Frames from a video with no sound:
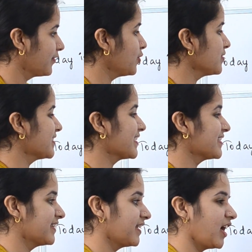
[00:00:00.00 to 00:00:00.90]
You know
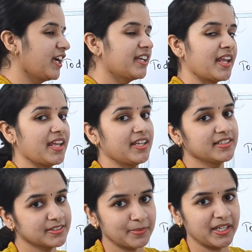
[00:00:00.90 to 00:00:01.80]
63rd day
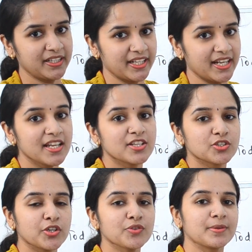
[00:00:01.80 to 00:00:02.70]
is Monday,
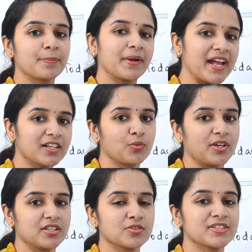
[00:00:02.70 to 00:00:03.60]
so you subtract
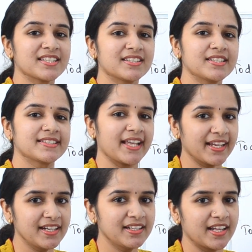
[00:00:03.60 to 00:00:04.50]
1. So
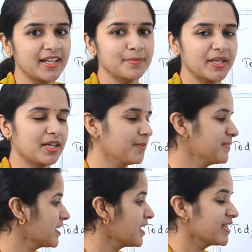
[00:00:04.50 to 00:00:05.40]
62nd day
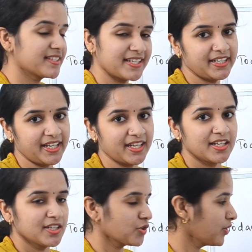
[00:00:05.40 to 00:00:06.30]
becomes Sunday.
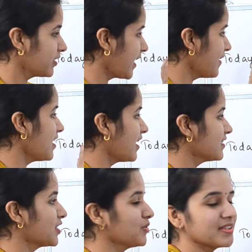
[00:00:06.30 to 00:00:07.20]
So they will
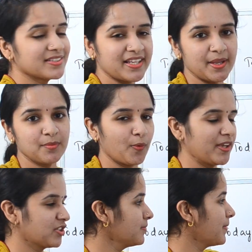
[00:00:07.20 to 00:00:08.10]
ask you the same
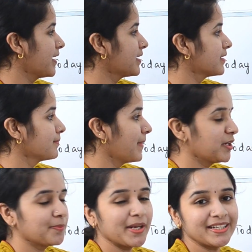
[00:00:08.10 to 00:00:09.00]
question by
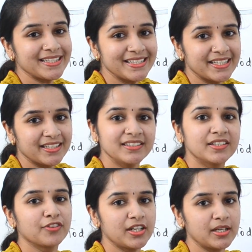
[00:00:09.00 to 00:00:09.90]
manipulating here
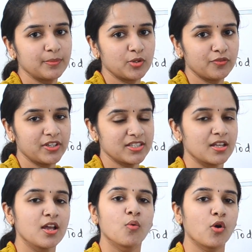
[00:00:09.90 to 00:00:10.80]
different number of days.
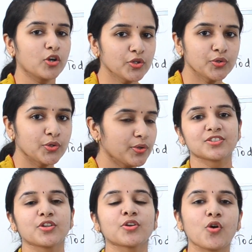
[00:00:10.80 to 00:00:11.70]
What do you do it?
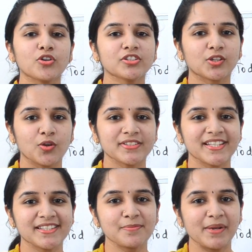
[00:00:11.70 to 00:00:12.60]
So you go to the
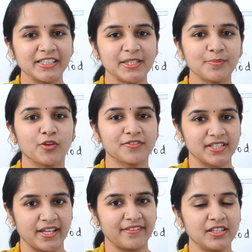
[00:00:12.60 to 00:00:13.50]
closest multiple of
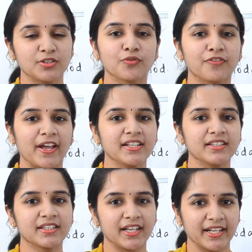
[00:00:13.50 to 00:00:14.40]
7 to
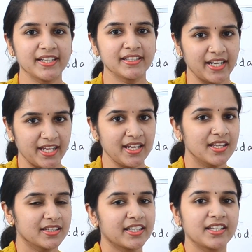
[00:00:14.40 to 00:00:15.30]
find the correct day
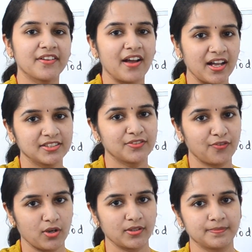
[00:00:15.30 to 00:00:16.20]
that they've asked
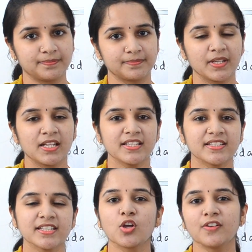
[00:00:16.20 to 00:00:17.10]
for.
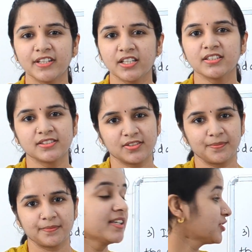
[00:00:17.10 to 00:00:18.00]
Let's just solve another
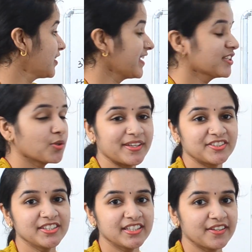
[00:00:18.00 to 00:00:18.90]
sum. So the next
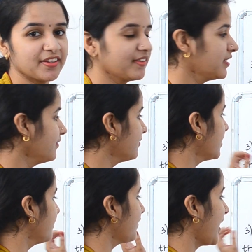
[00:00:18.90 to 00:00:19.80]
question that they've given us,
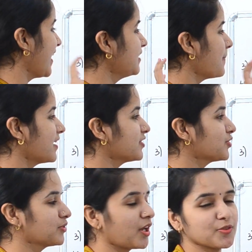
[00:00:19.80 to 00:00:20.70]
if 8th March
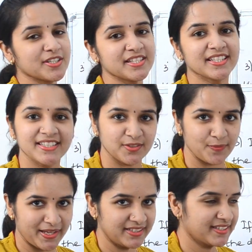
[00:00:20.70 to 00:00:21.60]
2006 is
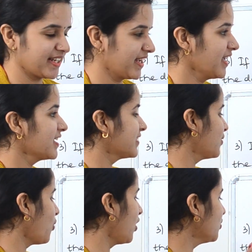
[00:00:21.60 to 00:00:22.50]
Wednesday,
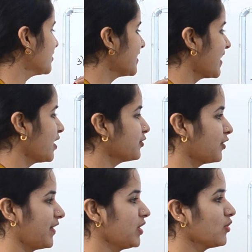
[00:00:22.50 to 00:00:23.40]
then what was the day of
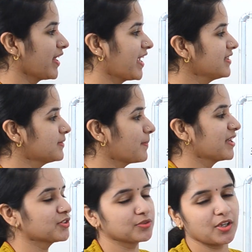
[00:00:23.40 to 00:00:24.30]
the week on 8th
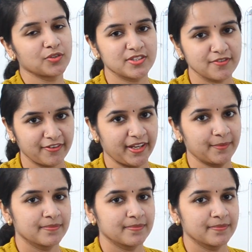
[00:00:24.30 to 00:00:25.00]
March 2005?